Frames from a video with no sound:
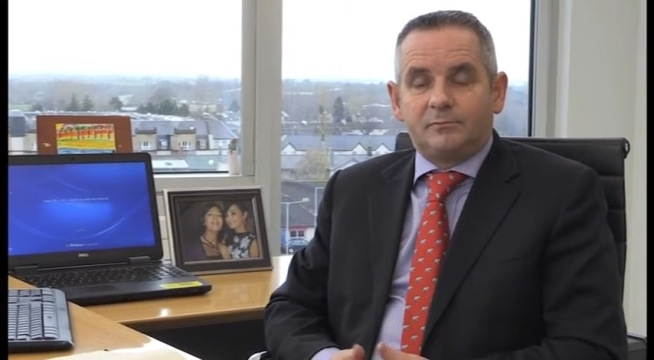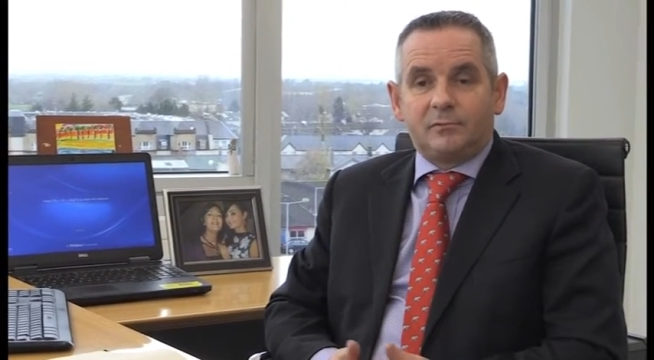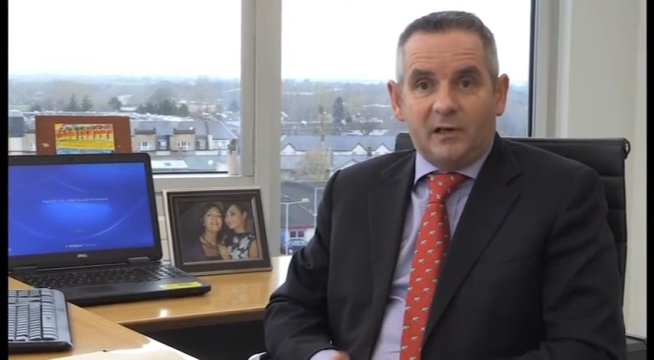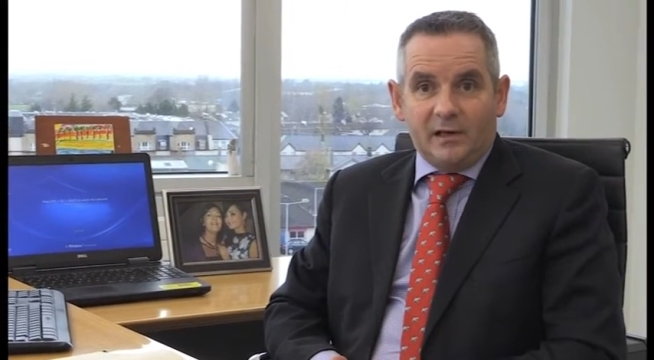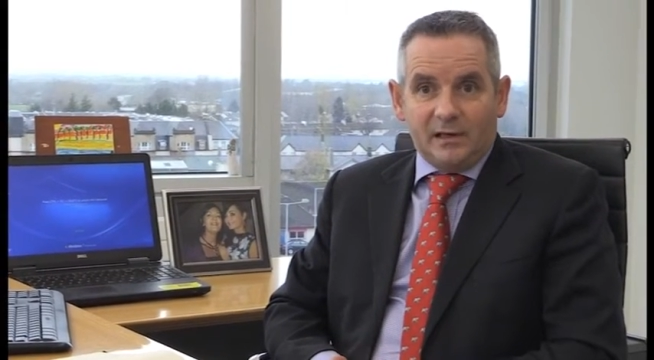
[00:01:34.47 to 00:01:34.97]

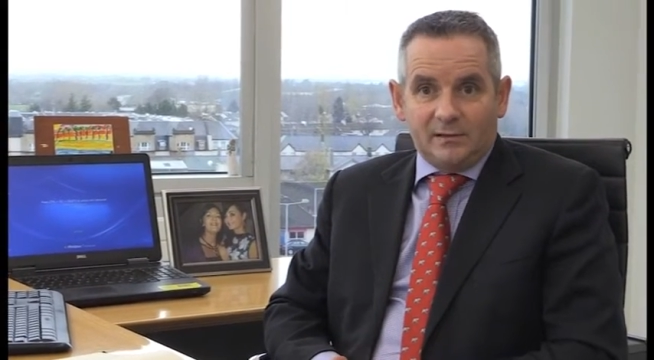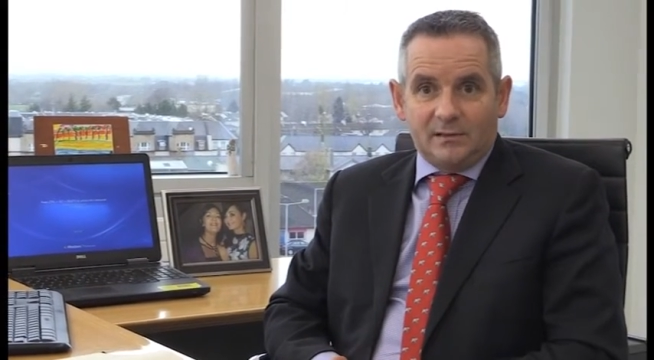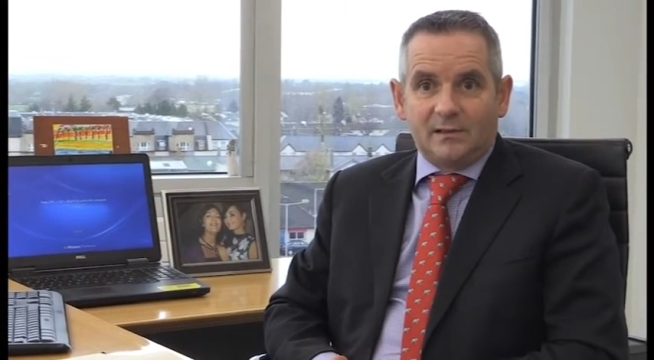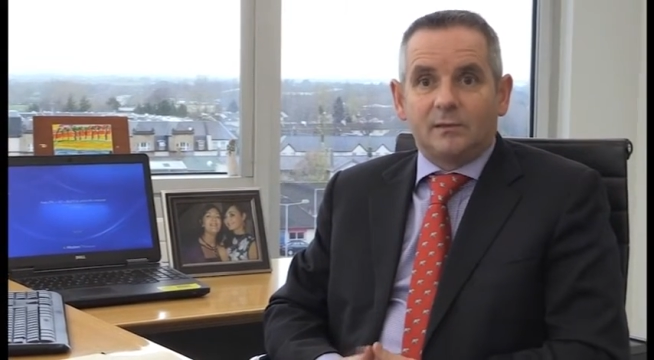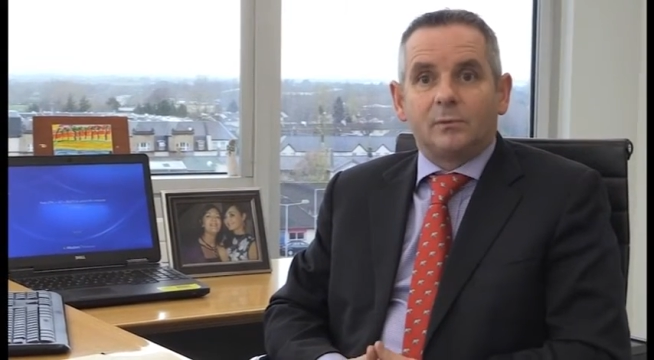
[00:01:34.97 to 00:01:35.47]
pride
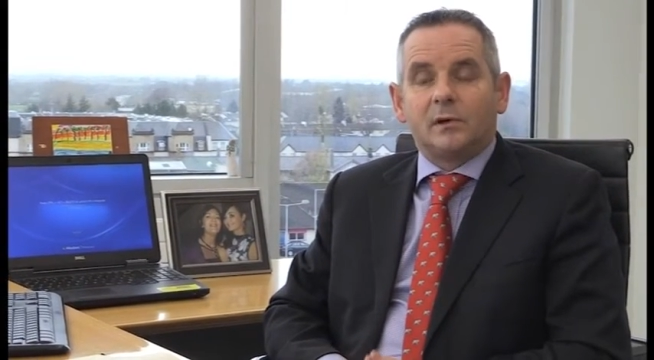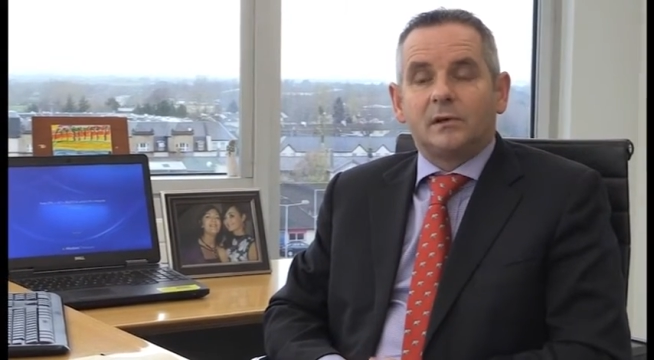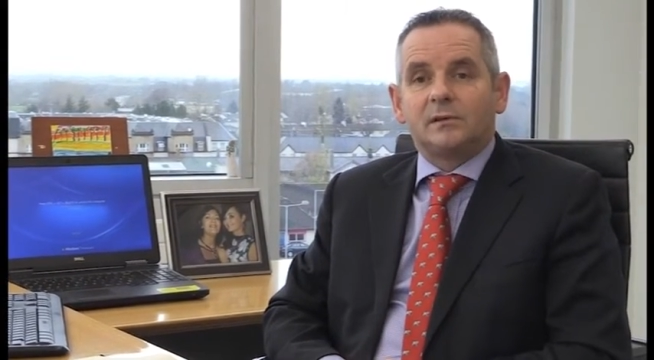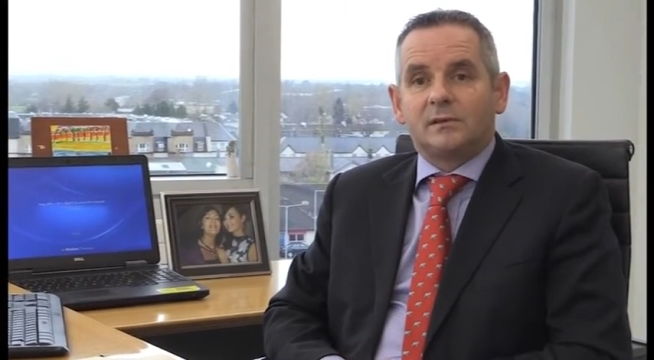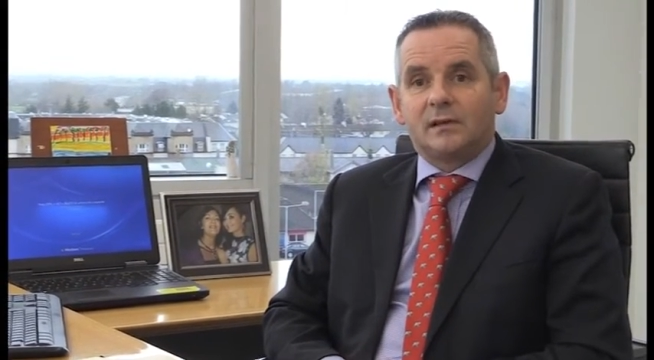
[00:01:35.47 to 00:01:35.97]
in the
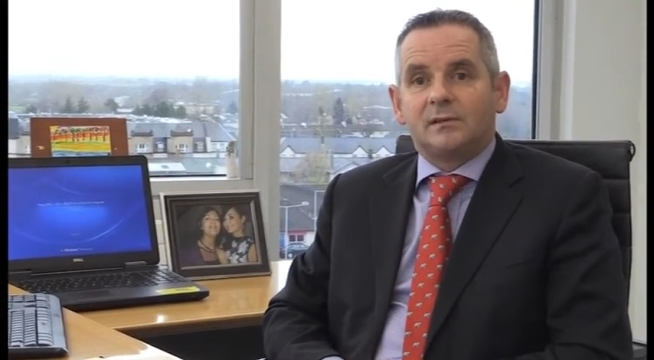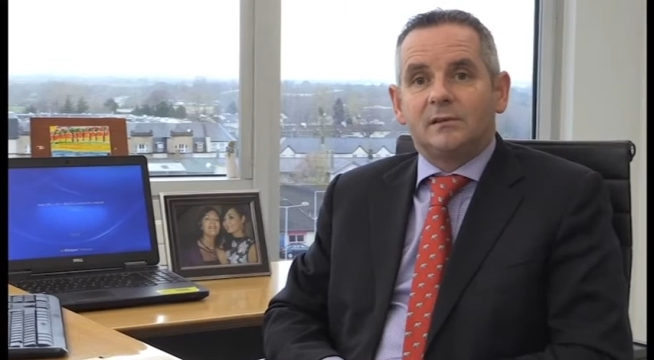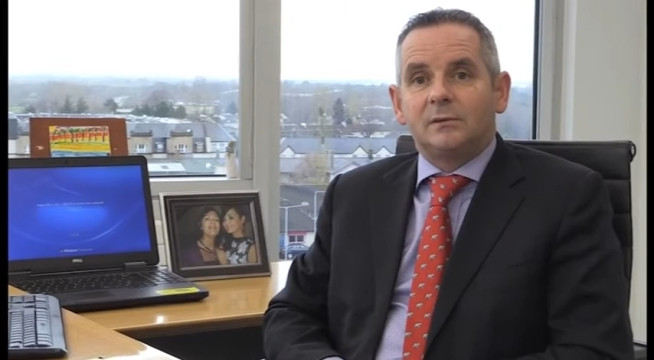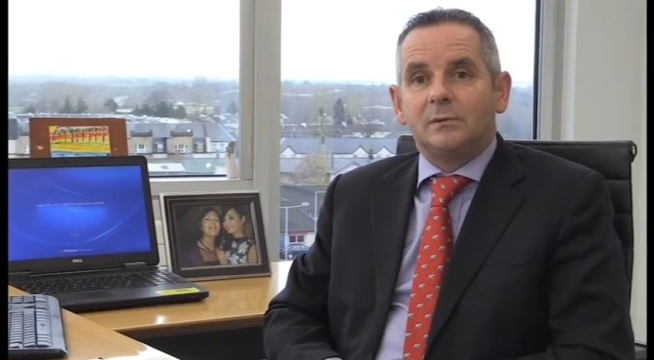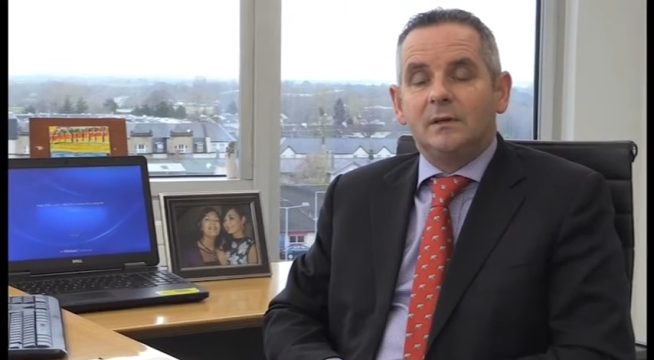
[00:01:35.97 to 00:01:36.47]
work that they
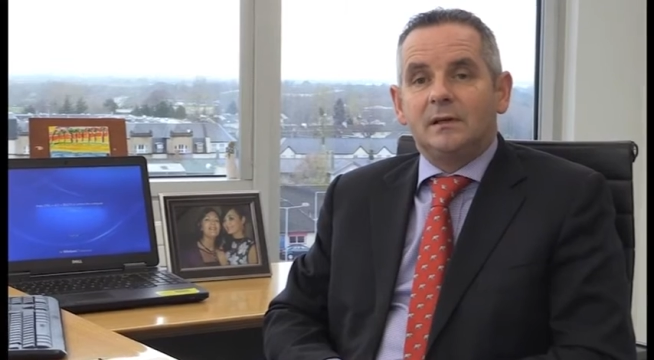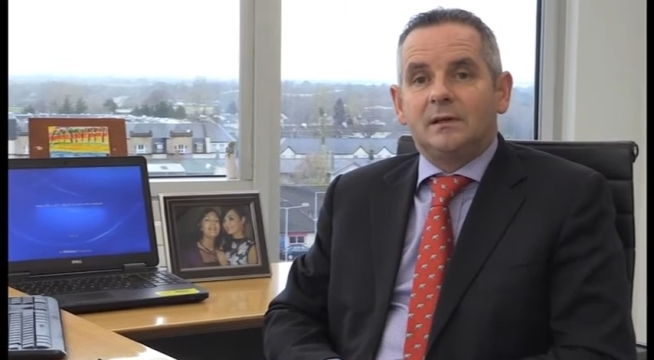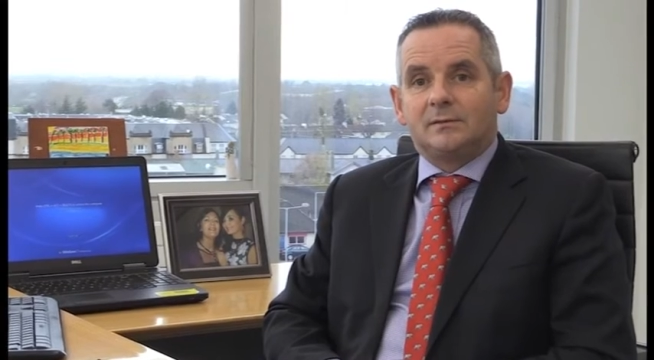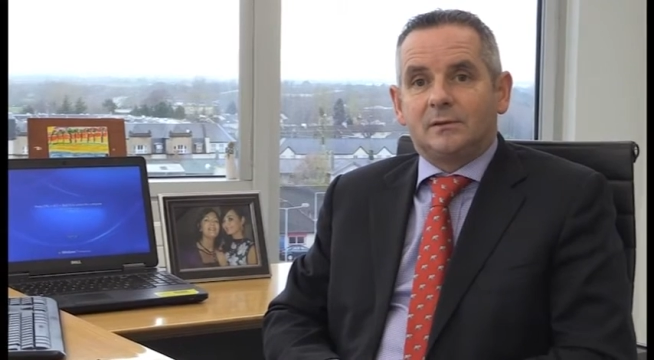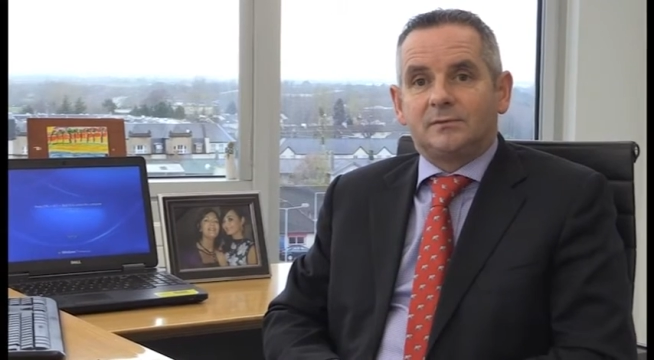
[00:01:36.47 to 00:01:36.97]
do
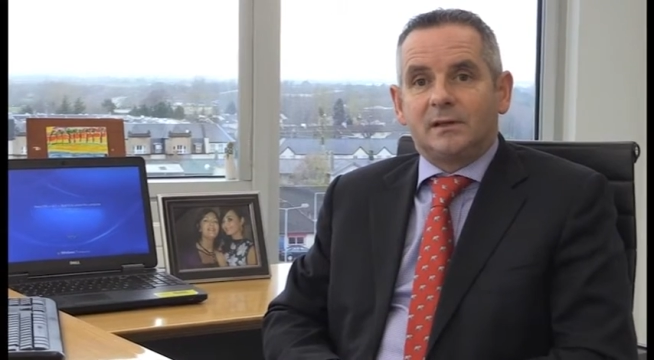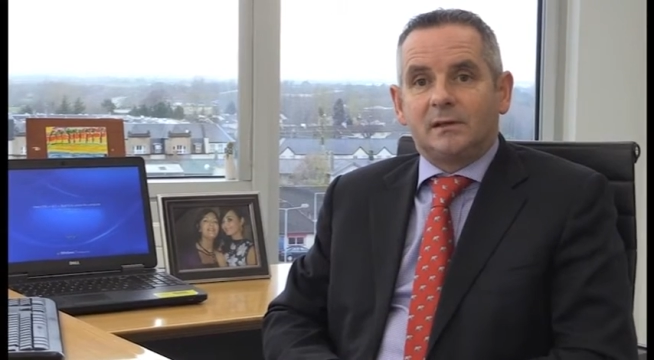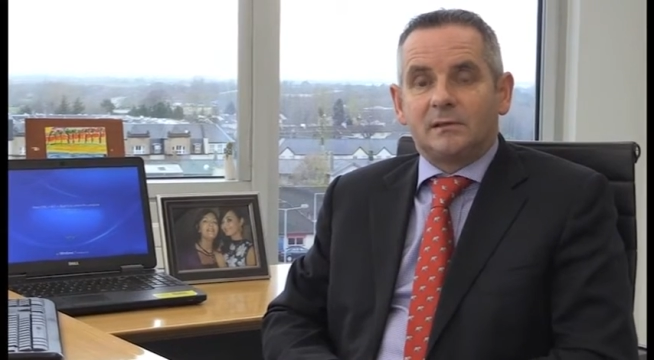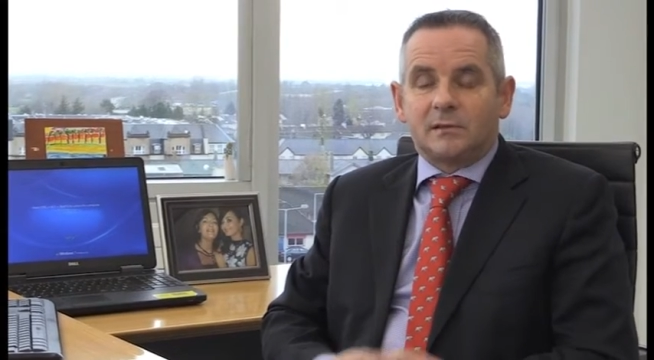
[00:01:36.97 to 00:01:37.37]
for Fingal.